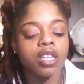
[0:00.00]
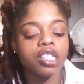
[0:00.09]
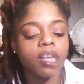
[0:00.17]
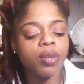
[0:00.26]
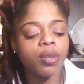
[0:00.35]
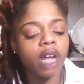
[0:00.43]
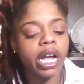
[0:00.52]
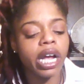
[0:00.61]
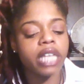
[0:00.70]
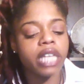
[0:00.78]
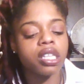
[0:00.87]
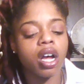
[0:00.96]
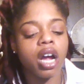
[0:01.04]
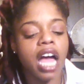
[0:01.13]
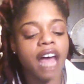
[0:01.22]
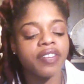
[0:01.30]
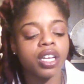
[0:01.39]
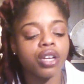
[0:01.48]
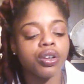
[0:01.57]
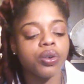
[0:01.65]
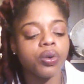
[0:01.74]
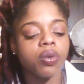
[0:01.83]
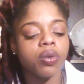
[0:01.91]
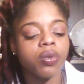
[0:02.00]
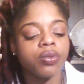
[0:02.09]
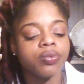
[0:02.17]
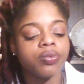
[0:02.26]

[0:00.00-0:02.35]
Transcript: some of you guys are having a new,